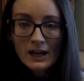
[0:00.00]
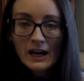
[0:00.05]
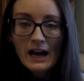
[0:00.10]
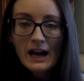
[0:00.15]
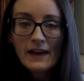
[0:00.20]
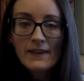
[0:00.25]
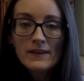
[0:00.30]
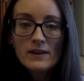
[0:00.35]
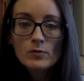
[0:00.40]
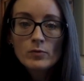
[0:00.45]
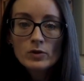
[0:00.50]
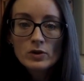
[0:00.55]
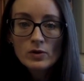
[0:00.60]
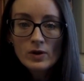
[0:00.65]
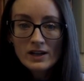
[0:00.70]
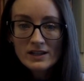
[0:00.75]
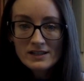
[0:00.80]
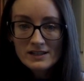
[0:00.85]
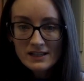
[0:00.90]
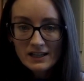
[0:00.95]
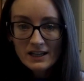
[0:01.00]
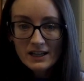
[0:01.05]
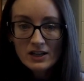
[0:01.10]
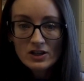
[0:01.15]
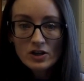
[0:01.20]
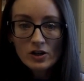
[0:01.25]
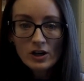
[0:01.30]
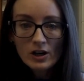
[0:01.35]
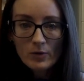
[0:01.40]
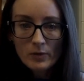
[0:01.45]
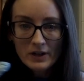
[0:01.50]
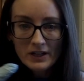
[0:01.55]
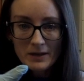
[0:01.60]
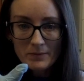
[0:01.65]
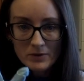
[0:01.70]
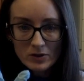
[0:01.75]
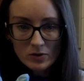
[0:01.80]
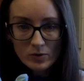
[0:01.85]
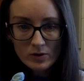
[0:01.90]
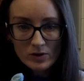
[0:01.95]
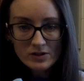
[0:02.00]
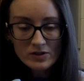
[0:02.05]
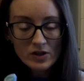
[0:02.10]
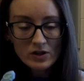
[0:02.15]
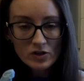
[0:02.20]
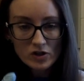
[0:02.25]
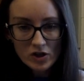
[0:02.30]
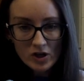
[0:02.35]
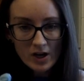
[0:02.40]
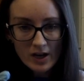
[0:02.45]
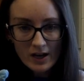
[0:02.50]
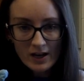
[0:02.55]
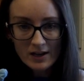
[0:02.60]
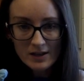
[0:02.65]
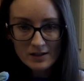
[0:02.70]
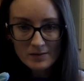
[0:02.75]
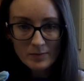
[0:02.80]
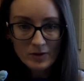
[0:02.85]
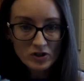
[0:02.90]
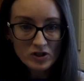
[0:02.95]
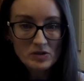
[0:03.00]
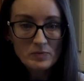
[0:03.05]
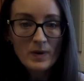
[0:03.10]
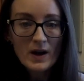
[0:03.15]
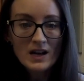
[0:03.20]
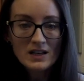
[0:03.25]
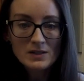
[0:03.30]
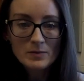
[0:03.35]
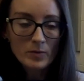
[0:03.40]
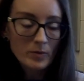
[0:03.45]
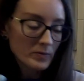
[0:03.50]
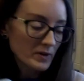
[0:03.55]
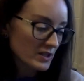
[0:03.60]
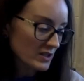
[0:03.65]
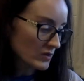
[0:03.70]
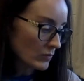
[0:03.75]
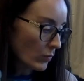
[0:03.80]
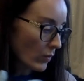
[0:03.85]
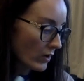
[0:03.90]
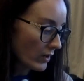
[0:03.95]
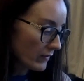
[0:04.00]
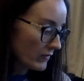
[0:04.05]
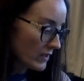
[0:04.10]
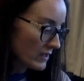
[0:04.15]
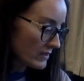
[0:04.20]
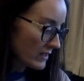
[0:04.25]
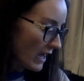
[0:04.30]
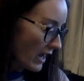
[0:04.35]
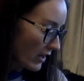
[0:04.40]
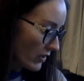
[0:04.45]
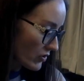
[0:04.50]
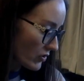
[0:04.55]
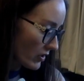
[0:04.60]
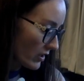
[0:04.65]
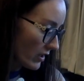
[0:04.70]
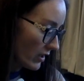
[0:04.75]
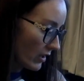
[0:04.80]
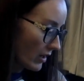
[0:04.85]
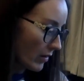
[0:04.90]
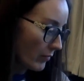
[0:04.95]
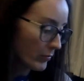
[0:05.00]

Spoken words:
And then when you guys stick it in, you're going to want to keep the doors shut as much as possible because one of these actually